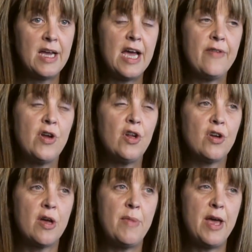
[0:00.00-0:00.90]
If we
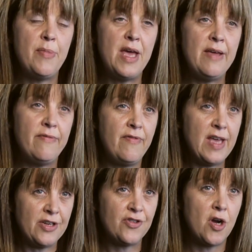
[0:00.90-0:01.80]
look at maybe in
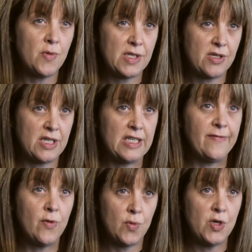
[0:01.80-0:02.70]
vitro studies
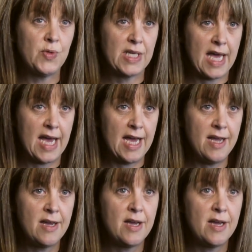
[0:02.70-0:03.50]
for wound care,